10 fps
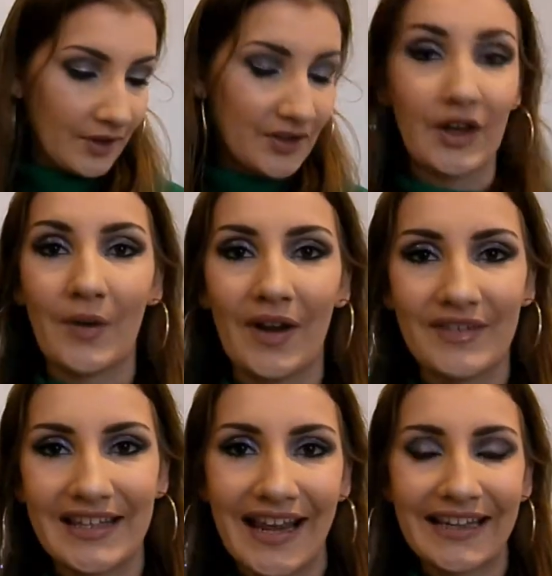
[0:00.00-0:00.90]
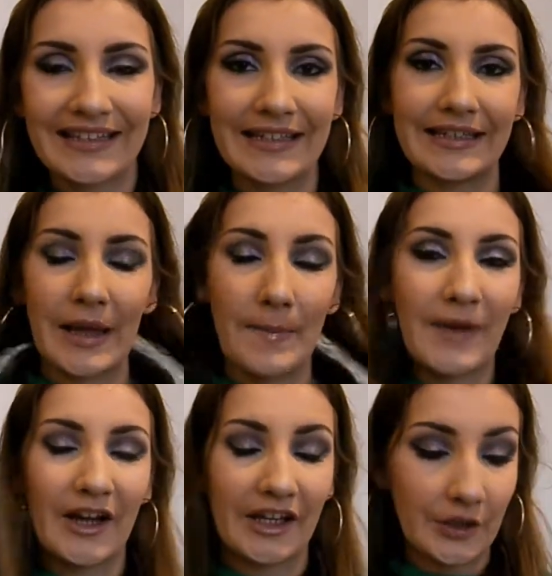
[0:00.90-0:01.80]
So I've selected
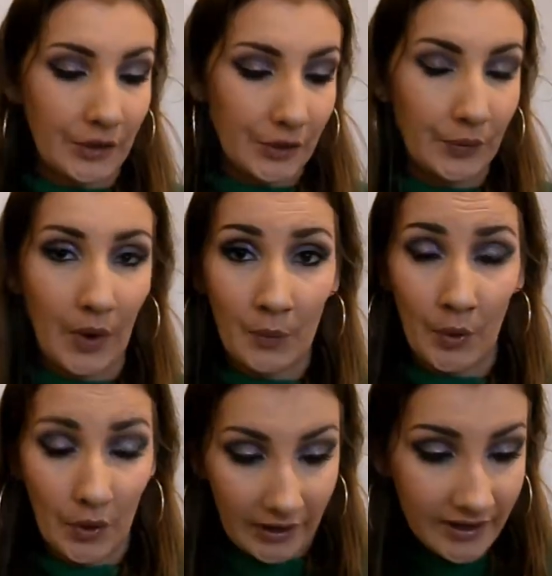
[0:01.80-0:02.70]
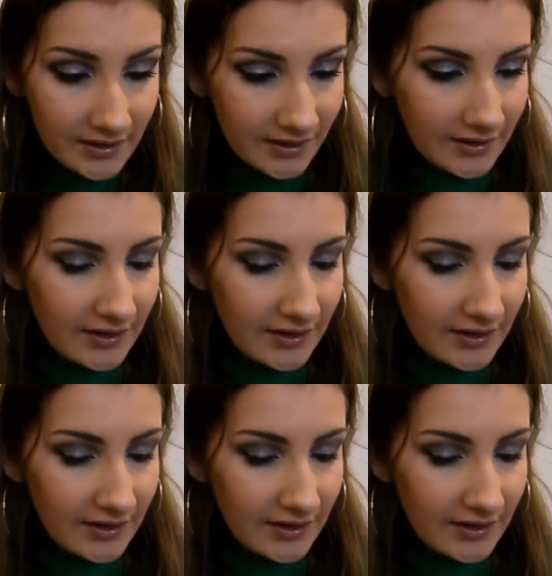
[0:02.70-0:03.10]
my new products.